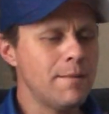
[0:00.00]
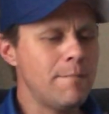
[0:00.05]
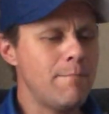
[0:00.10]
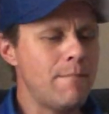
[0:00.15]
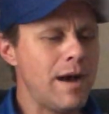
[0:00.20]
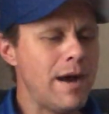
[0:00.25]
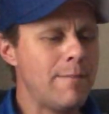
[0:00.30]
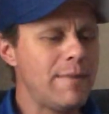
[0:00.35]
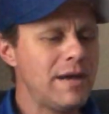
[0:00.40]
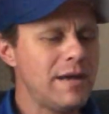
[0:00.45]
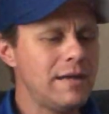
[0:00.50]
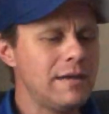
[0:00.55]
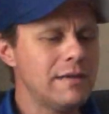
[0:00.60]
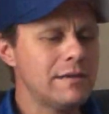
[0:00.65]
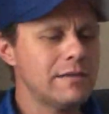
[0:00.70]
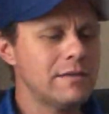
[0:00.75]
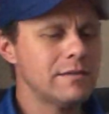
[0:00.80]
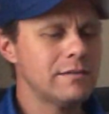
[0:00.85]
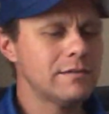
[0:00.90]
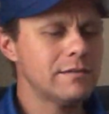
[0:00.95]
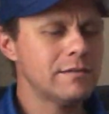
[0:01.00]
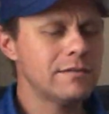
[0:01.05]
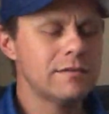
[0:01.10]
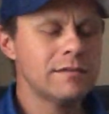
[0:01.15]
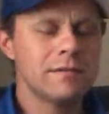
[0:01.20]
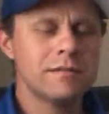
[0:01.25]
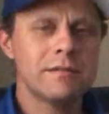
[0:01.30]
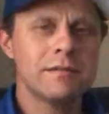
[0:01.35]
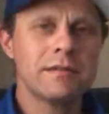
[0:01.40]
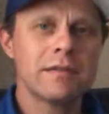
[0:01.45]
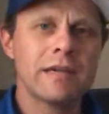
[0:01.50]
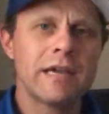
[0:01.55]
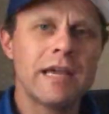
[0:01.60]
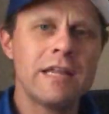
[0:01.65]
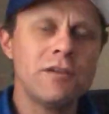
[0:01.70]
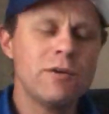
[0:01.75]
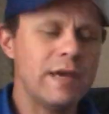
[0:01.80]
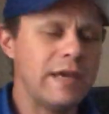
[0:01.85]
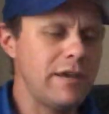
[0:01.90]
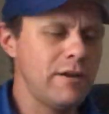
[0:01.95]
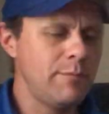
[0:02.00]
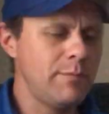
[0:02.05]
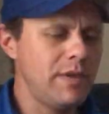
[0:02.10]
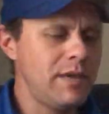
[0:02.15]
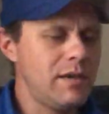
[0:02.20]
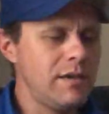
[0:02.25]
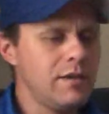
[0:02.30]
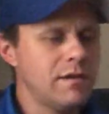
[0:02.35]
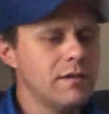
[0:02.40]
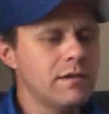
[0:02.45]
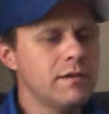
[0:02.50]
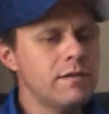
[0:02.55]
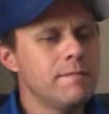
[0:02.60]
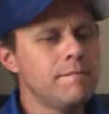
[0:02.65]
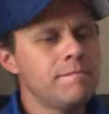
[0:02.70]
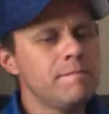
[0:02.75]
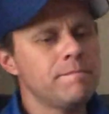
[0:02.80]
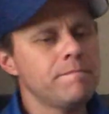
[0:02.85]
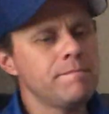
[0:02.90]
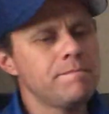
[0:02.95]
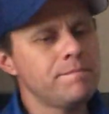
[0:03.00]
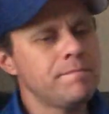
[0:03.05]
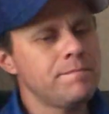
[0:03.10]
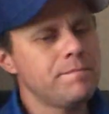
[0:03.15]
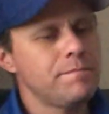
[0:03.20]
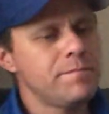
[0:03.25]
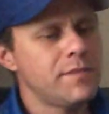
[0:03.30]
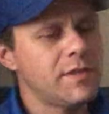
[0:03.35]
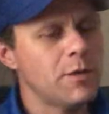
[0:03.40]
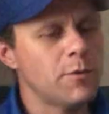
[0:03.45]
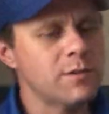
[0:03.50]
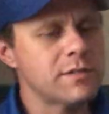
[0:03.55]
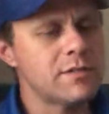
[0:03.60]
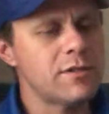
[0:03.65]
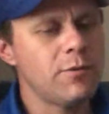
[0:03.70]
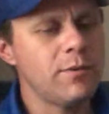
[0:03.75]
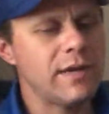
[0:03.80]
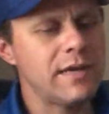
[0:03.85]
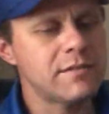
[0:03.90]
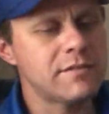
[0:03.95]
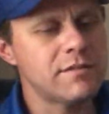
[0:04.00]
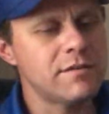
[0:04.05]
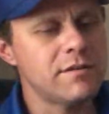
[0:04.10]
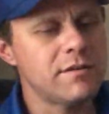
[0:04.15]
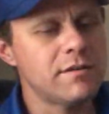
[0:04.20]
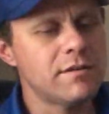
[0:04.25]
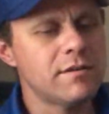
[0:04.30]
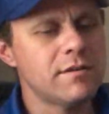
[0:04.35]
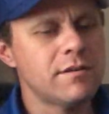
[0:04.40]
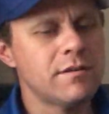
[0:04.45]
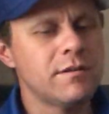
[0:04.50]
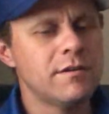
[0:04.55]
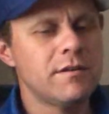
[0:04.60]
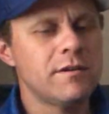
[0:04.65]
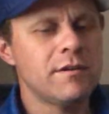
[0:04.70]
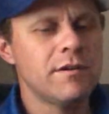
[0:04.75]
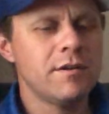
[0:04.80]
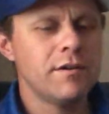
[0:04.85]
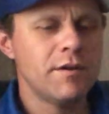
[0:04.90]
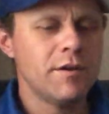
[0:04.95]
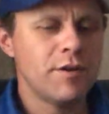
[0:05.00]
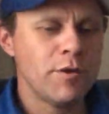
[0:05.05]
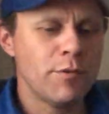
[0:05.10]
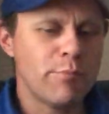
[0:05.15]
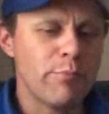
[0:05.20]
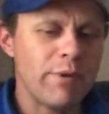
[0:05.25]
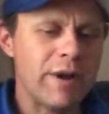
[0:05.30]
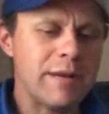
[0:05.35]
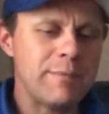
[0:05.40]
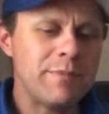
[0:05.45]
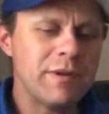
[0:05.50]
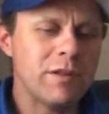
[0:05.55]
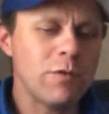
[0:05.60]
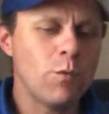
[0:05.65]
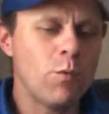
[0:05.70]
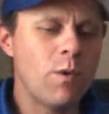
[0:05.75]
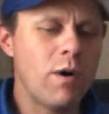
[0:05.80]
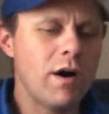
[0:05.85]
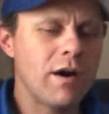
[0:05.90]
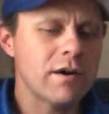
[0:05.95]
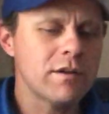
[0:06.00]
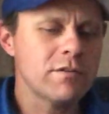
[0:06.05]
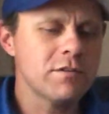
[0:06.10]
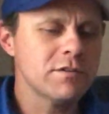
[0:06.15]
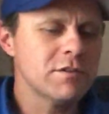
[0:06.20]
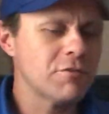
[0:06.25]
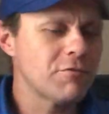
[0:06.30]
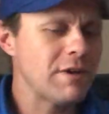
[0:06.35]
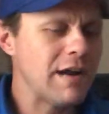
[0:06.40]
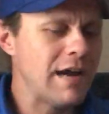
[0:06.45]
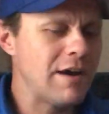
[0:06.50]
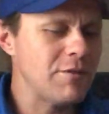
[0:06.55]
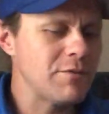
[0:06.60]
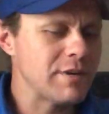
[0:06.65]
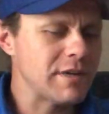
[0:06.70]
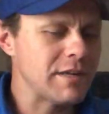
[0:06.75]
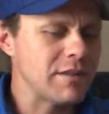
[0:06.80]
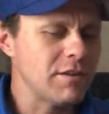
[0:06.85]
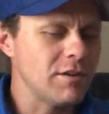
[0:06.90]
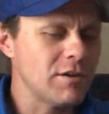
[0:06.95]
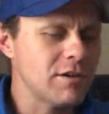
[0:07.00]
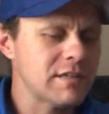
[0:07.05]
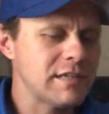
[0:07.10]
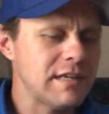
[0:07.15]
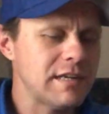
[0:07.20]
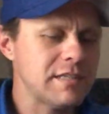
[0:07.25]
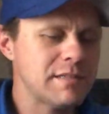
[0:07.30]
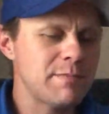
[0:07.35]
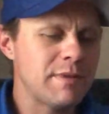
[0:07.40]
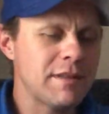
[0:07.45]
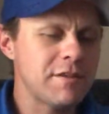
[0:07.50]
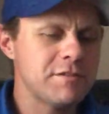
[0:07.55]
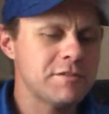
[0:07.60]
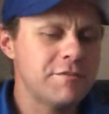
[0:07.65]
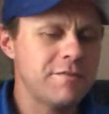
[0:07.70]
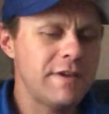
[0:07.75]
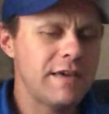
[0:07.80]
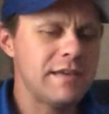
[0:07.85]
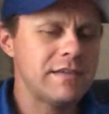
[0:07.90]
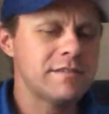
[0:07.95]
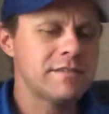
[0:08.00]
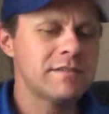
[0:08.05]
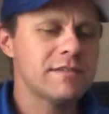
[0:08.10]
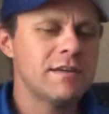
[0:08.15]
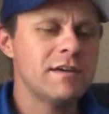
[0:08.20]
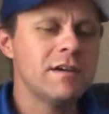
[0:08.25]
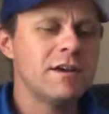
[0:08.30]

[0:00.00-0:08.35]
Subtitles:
"Mama, can you hear me?" There was no answer. Brightbill waddled around and looked at his mother's face.